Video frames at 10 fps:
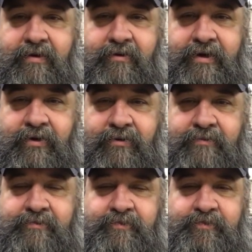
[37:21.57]
Okie doke.
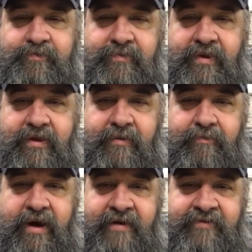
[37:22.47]

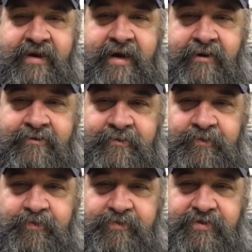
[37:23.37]
Bye for now.
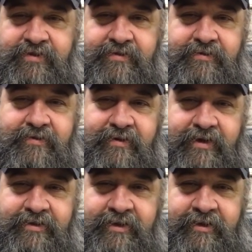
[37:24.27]

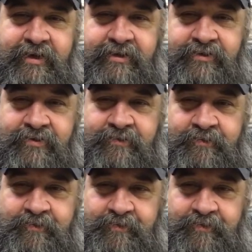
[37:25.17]
Catch you on the next one.